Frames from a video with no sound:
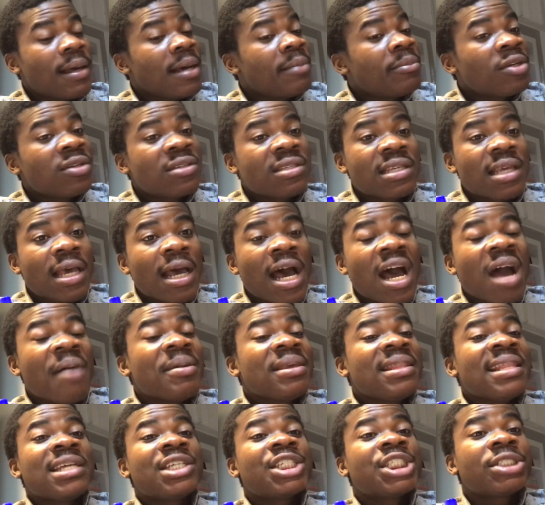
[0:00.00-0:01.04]
I'm
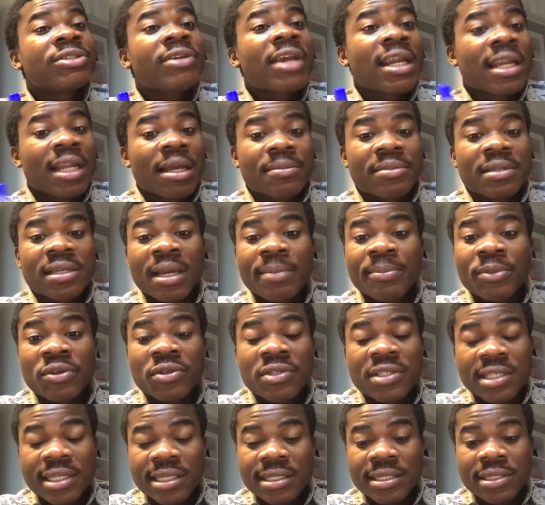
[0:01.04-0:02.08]
a Nigerian. I'm
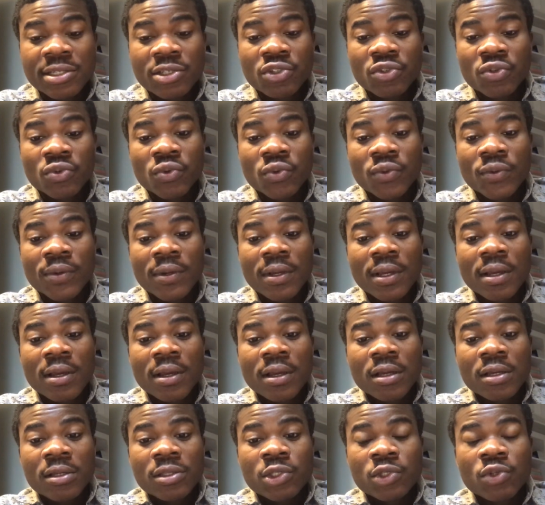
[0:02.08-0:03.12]
not saying it
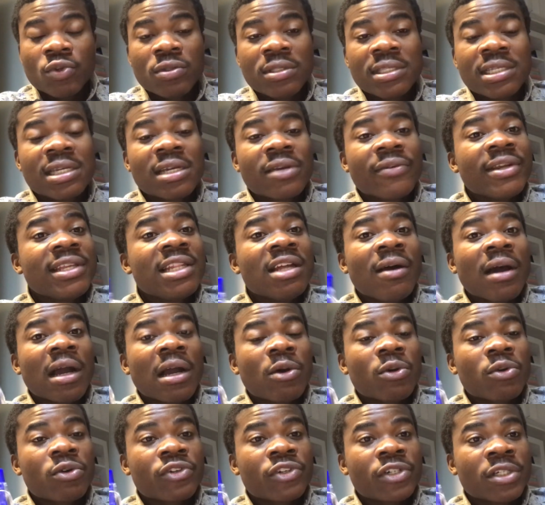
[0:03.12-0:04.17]
to degrade our
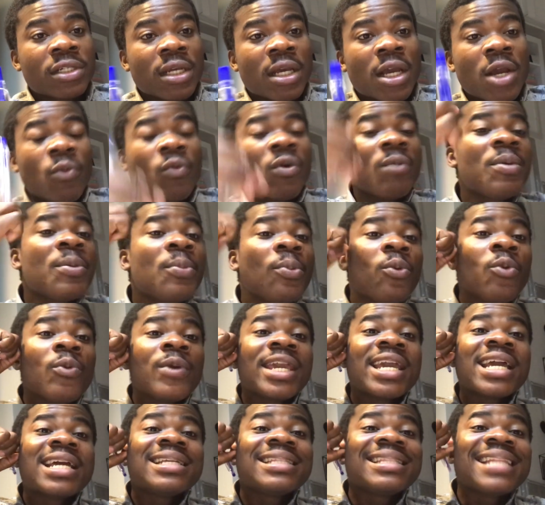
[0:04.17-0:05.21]
country. When people
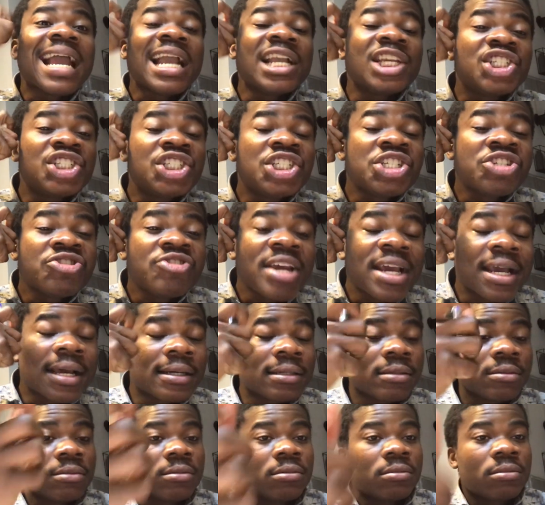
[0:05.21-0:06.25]
hear in Nigeria,